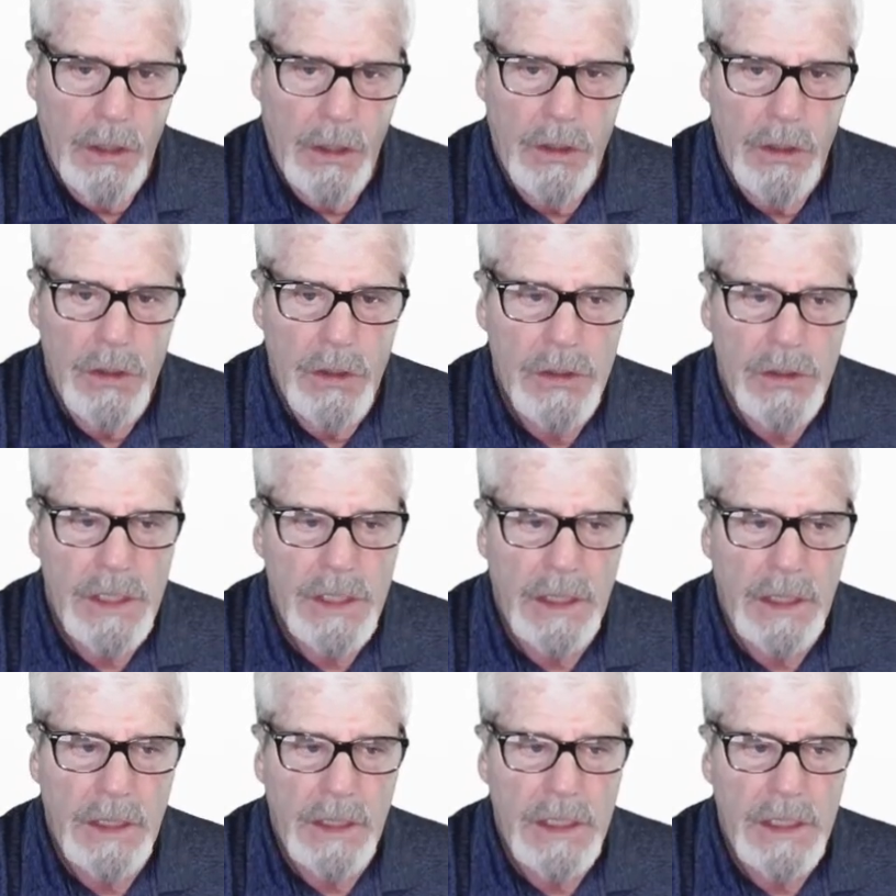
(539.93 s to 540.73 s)

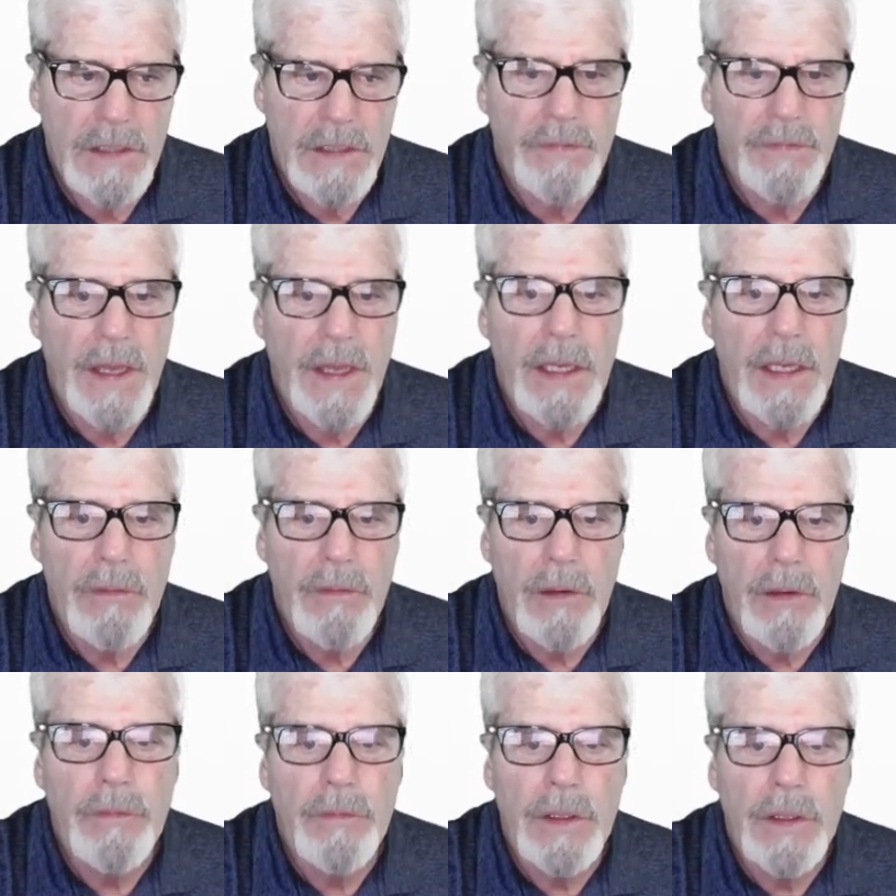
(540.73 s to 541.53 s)
using these fake
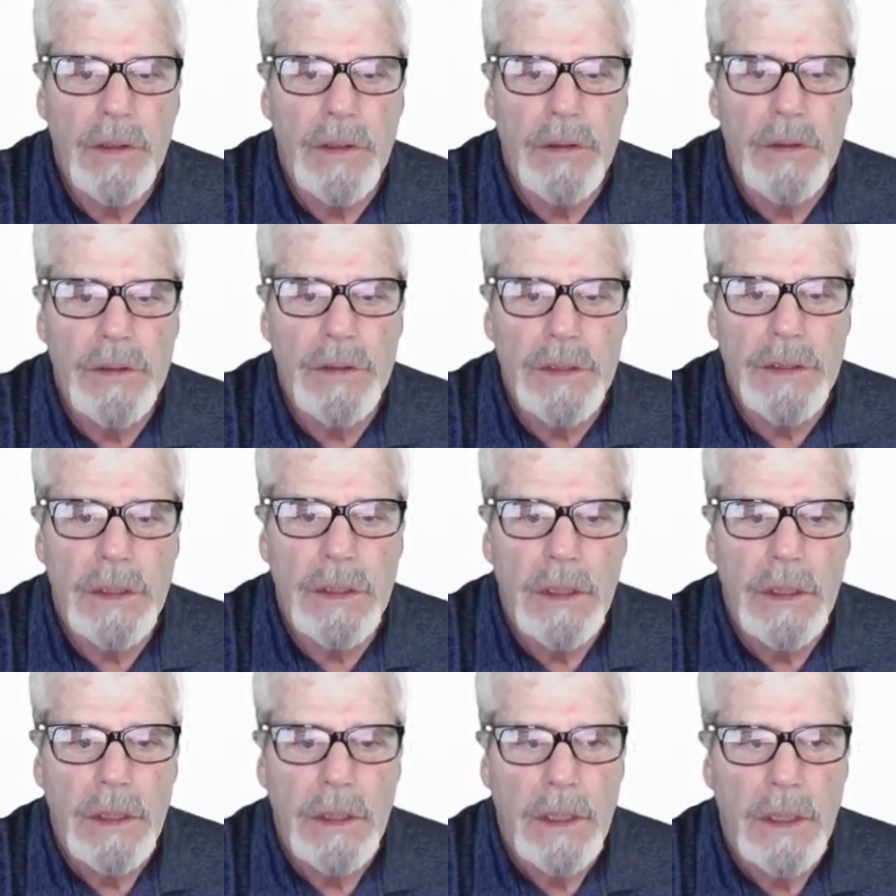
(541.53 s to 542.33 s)
reviews
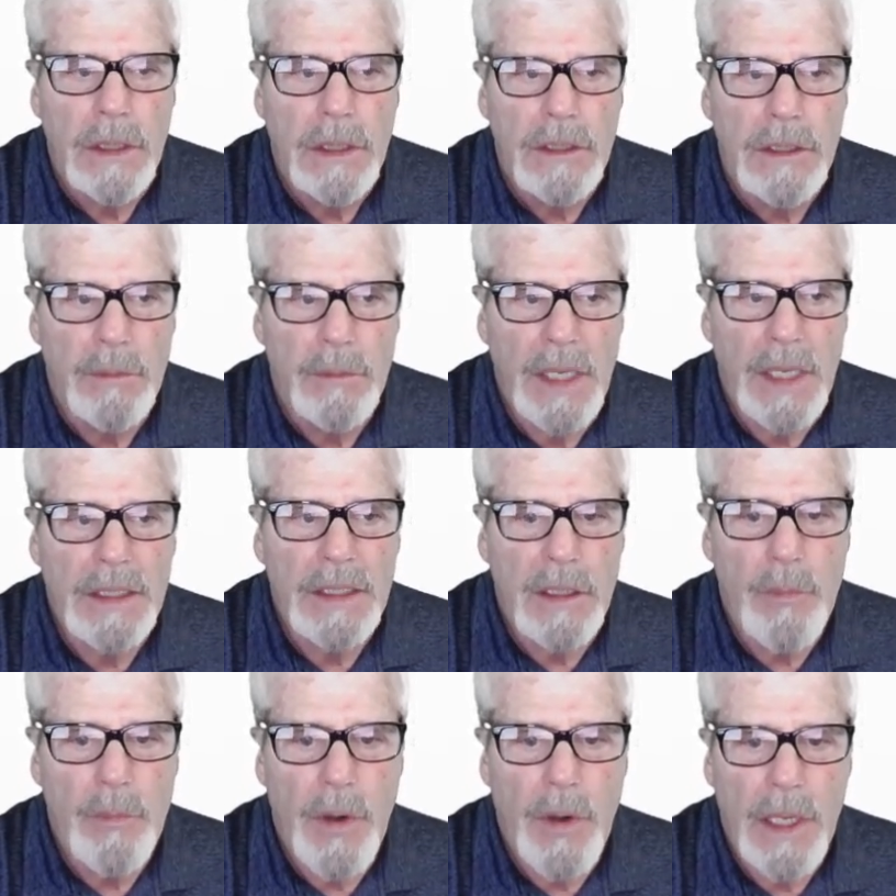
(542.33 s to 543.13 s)
to
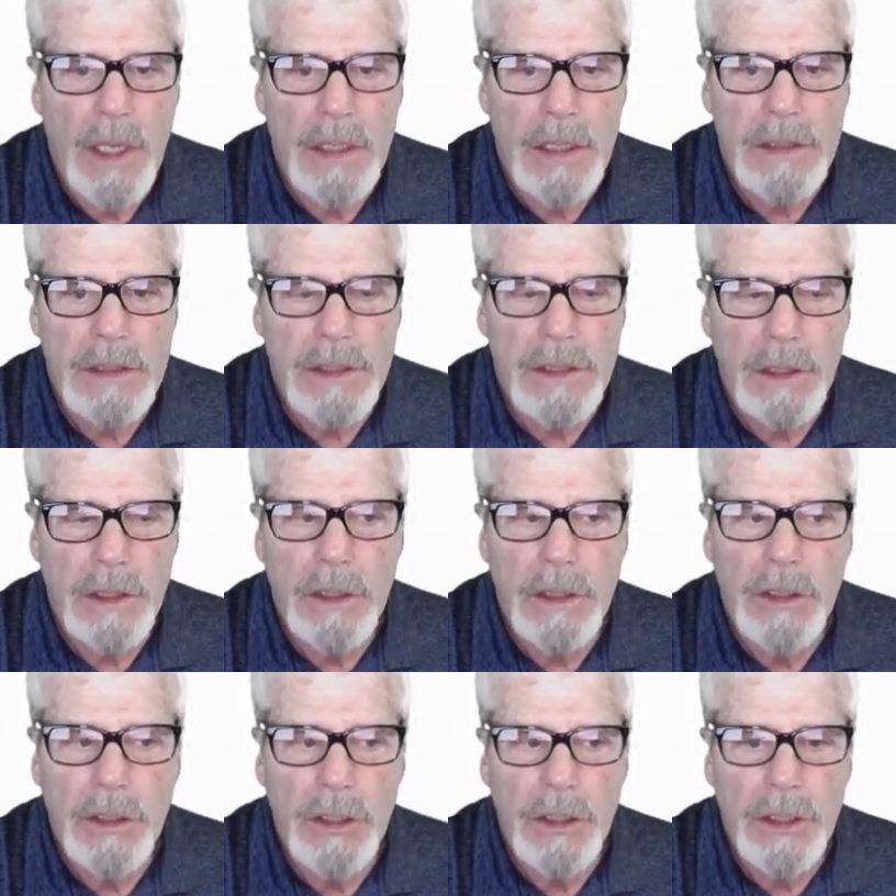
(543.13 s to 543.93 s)
make their products
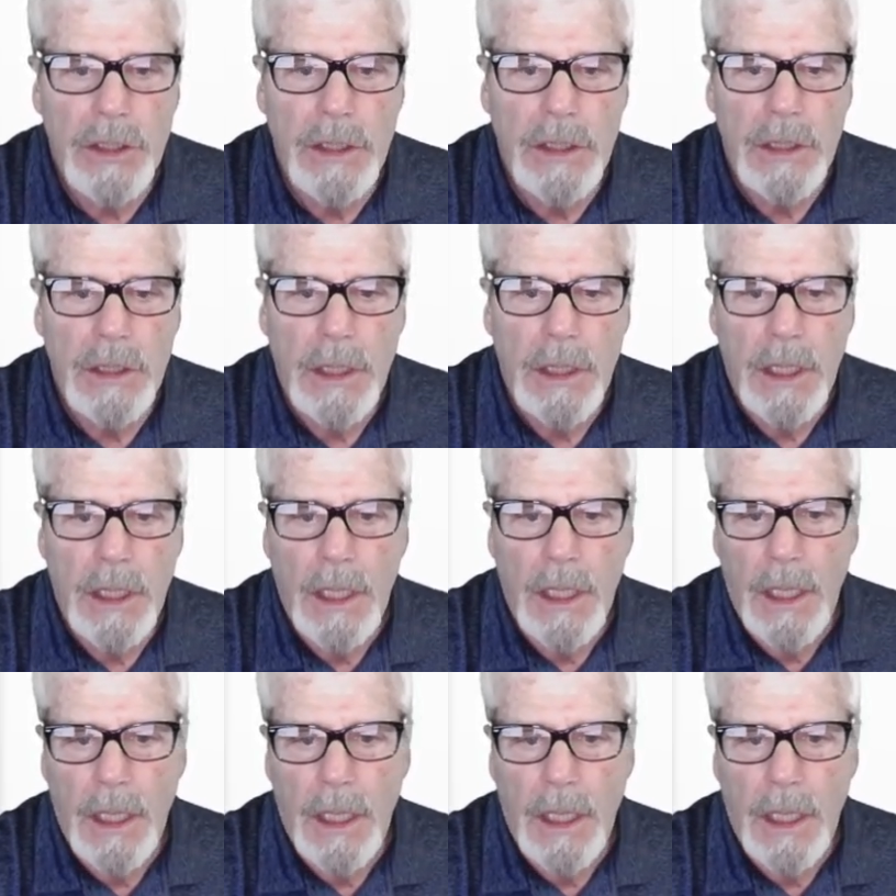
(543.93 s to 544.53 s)
look good